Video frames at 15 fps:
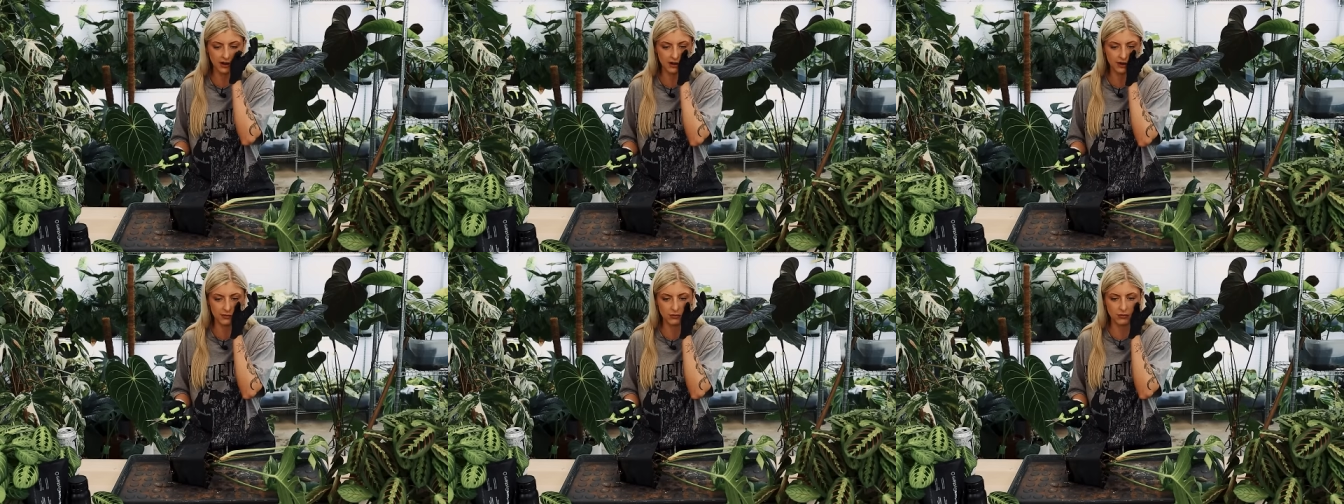
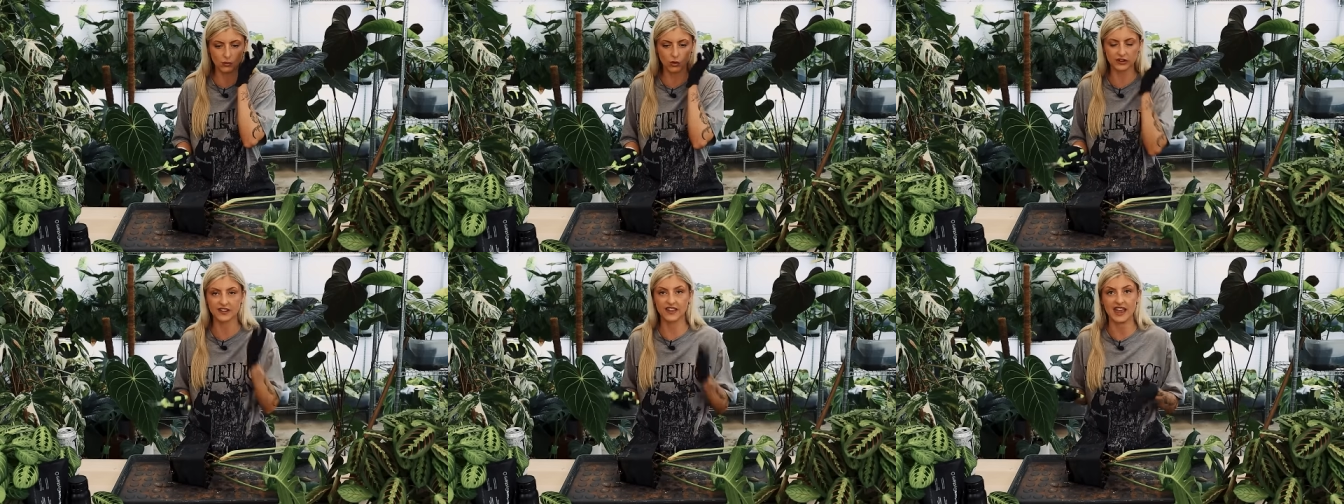Um,
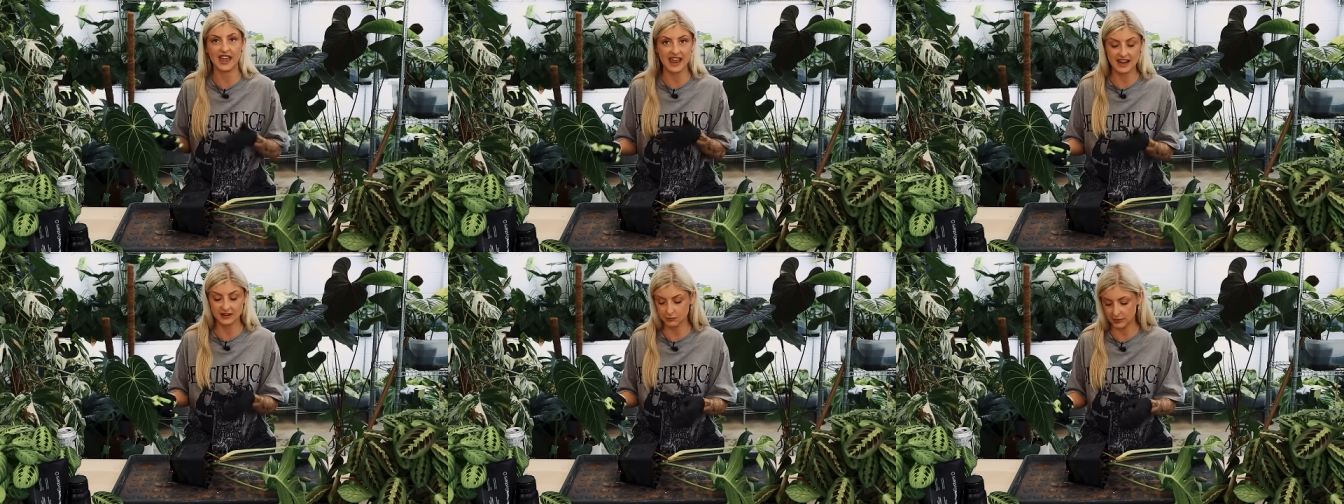what's the
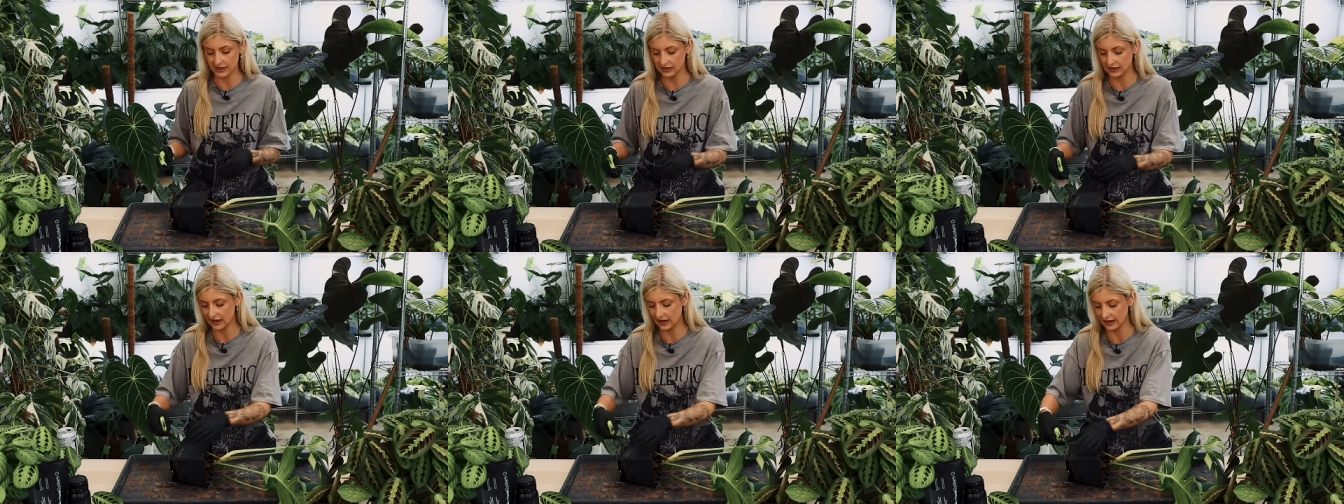hate
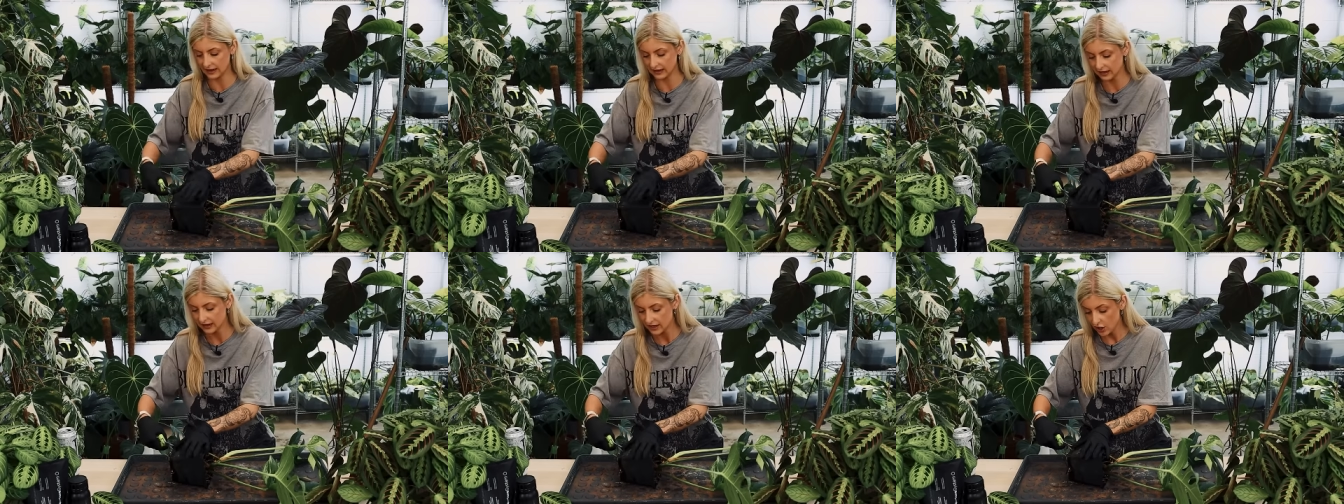been
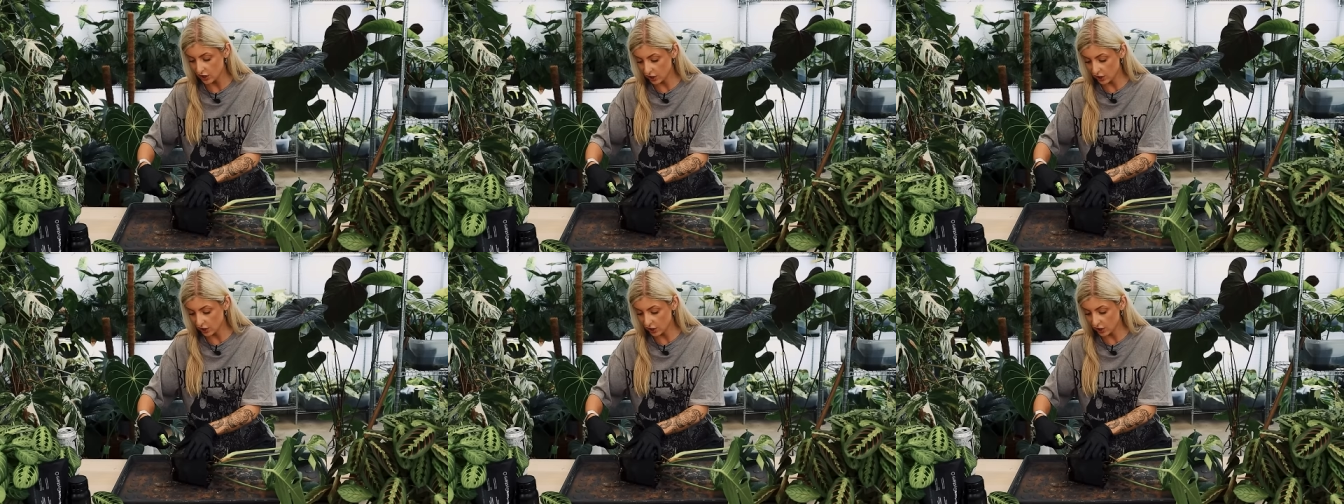like?